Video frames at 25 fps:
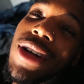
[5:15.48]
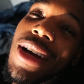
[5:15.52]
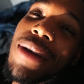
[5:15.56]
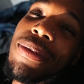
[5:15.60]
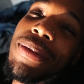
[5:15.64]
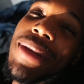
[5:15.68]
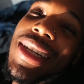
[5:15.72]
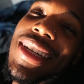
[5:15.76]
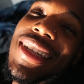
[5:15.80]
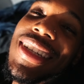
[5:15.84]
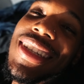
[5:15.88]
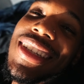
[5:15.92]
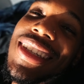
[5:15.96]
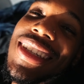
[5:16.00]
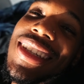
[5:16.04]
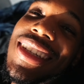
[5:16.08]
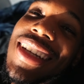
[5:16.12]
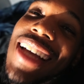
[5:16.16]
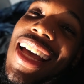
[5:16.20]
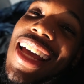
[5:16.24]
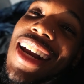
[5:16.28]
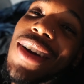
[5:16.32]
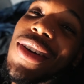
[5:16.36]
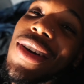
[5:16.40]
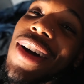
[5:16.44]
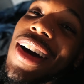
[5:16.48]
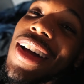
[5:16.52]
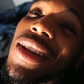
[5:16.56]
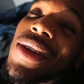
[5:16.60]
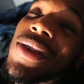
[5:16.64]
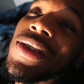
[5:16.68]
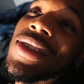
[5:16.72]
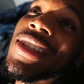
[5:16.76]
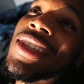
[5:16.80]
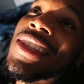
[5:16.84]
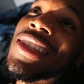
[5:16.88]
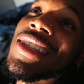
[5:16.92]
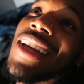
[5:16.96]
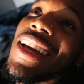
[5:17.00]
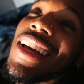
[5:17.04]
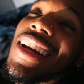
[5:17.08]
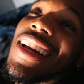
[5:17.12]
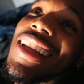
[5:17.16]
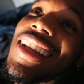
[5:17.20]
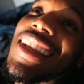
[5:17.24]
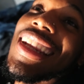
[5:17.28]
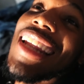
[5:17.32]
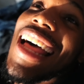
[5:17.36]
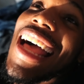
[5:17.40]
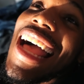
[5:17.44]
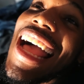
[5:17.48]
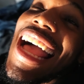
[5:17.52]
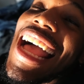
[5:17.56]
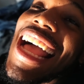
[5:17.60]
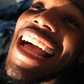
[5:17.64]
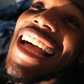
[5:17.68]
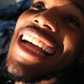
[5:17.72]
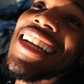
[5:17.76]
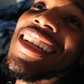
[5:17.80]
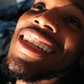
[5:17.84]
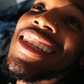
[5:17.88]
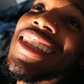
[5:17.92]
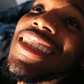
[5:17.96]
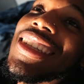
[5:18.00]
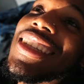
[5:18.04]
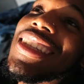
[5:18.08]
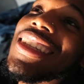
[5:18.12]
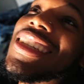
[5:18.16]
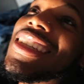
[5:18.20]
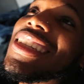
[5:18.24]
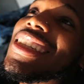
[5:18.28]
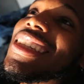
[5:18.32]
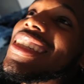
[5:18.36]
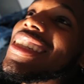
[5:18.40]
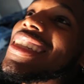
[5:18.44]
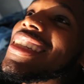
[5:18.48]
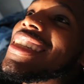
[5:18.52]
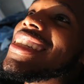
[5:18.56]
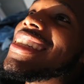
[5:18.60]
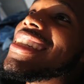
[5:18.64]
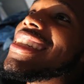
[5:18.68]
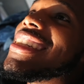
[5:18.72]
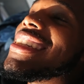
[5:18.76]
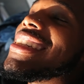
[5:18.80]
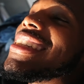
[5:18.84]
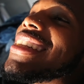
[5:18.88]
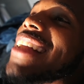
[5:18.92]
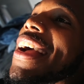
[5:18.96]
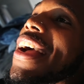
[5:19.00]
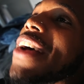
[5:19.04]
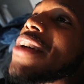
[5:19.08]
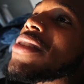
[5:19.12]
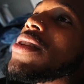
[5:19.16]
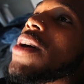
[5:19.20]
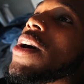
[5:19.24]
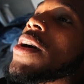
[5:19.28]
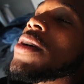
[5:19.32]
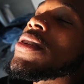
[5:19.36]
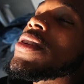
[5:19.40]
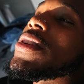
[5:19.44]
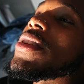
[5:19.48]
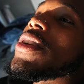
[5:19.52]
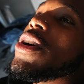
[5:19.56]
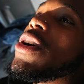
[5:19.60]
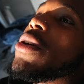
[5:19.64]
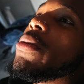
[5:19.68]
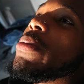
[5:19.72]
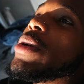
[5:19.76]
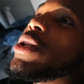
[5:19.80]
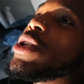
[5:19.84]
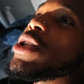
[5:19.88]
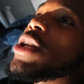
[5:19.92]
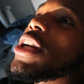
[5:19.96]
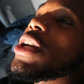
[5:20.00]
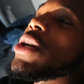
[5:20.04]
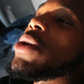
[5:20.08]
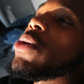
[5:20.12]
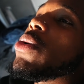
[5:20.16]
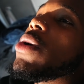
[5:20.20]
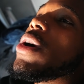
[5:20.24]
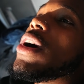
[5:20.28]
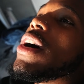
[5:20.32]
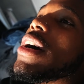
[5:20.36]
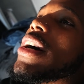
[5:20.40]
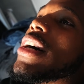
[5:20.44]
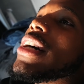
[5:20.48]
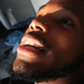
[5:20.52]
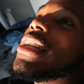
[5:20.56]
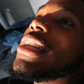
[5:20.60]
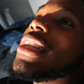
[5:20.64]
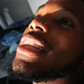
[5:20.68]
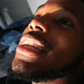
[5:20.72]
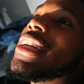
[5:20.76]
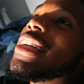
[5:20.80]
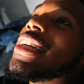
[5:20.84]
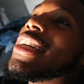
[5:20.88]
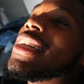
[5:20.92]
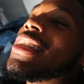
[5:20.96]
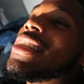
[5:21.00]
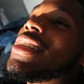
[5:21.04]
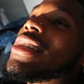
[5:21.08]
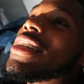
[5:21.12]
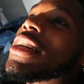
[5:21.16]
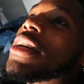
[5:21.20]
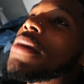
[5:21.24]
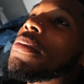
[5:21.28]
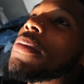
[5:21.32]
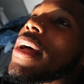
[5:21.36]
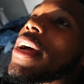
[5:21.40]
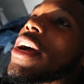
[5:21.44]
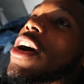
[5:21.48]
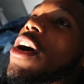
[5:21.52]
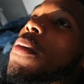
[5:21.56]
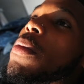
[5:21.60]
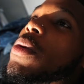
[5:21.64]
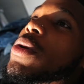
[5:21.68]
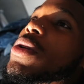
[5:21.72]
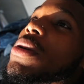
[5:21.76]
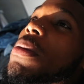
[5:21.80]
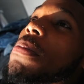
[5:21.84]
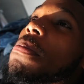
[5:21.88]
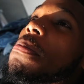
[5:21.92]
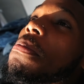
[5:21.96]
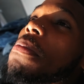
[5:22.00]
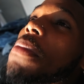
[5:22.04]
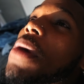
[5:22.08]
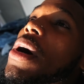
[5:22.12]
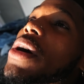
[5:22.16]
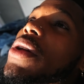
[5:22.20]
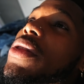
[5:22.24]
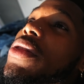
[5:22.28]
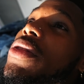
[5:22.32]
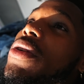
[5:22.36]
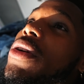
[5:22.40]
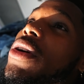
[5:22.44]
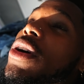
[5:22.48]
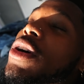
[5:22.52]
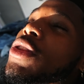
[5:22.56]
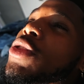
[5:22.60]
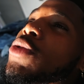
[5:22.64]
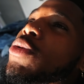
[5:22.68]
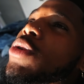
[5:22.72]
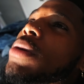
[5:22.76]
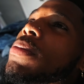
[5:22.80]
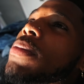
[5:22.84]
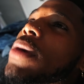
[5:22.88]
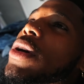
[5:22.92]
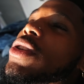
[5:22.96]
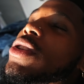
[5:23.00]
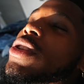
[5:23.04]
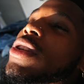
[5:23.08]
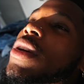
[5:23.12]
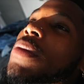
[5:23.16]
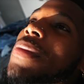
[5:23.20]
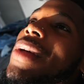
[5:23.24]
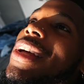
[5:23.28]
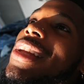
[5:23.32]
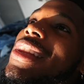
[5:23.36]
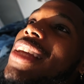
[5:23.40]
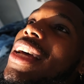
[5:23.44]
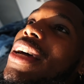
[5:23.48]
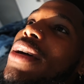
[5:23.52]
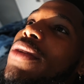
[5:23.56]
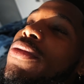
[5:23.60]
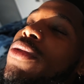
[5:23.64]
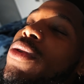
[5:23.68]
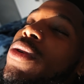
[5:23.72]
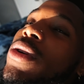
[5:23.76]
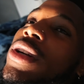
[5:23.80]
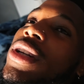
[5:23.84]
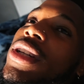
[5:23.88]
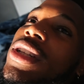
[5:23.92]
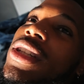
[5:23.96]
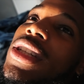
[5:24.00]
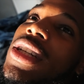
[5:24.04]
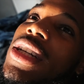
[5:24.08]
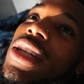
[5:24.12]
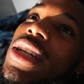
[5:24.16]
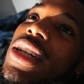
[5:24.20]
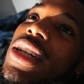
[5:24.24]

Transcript: I'm eating. I don't know how long this is gonna last. Like, I was talking to the homie Jaquan. It took him like almost a month or 3 months or something like that for his